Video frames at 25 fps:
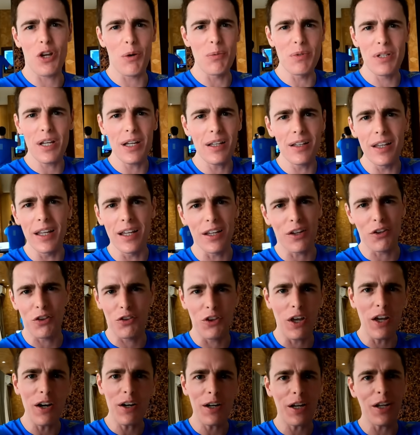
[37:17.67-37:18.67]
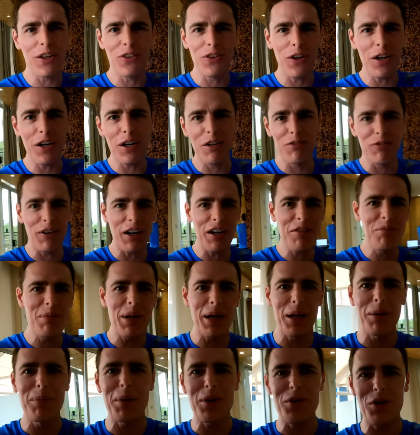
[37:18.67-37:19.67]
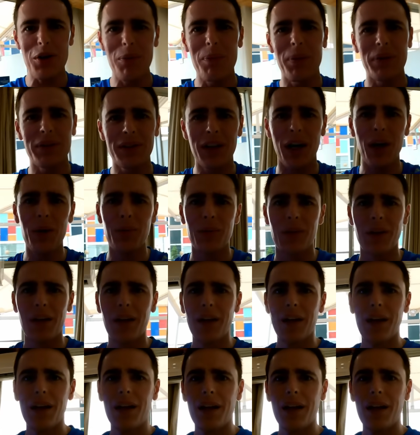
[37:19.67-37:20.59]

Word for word: So I was getting like 30, 35 megabits up and down.